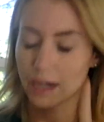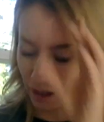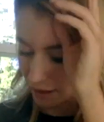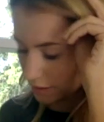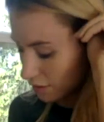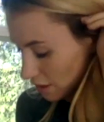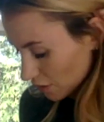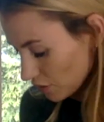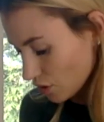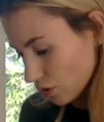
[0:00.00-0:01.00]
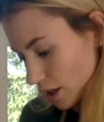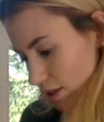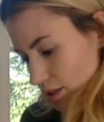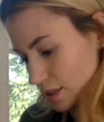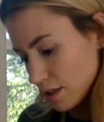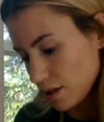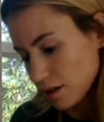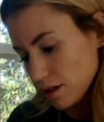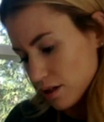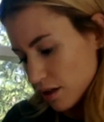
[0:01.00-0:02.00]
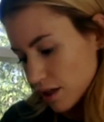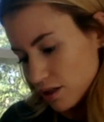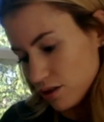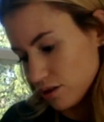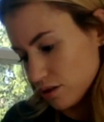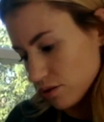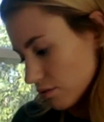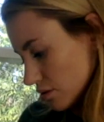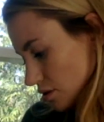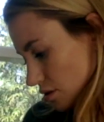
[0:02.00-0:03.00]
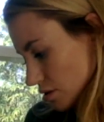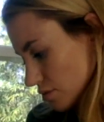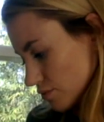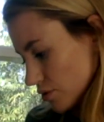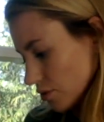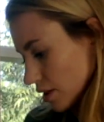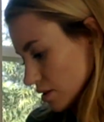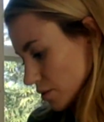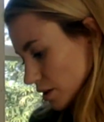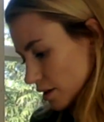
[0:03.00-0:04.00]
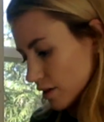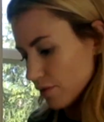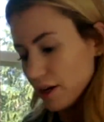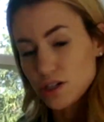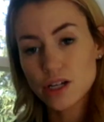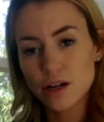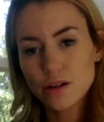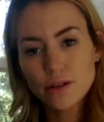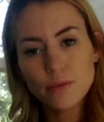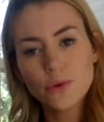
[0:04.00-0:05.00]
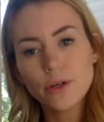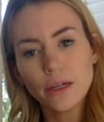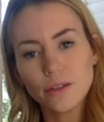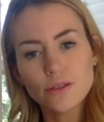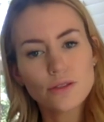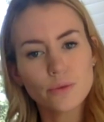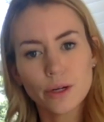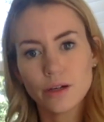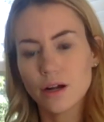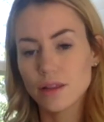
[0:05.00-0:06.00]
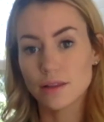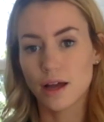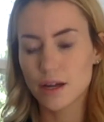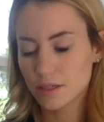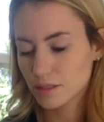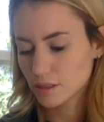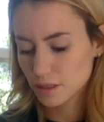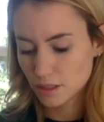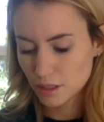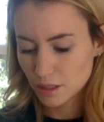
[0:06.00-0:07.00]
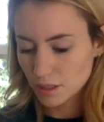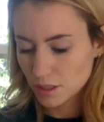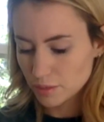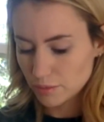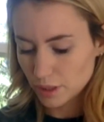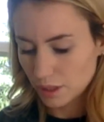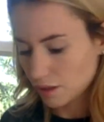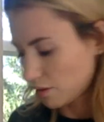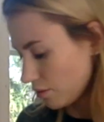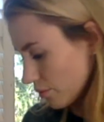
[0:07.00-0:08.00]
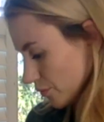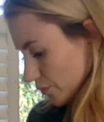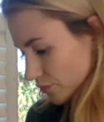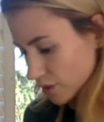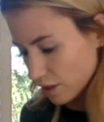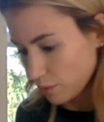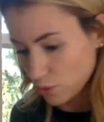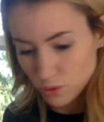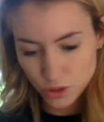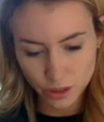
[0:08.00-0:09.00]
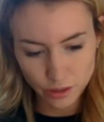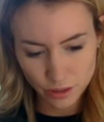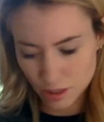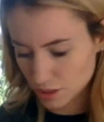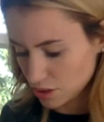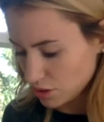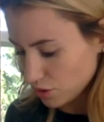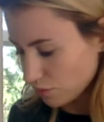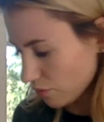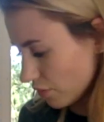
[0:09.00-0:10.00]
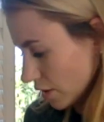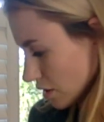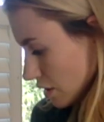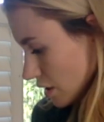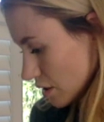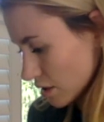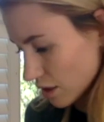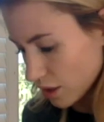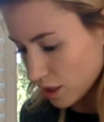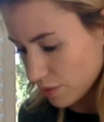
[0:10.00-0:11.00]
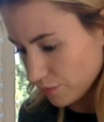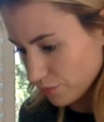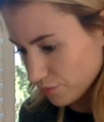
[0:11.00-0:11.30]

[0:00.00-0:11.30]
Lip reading: eye, nothing crazy. I just don't like to wear a lot of eyeshadow anymore. I used to wear a lot, but now that I'm older, I just don't find it necessary.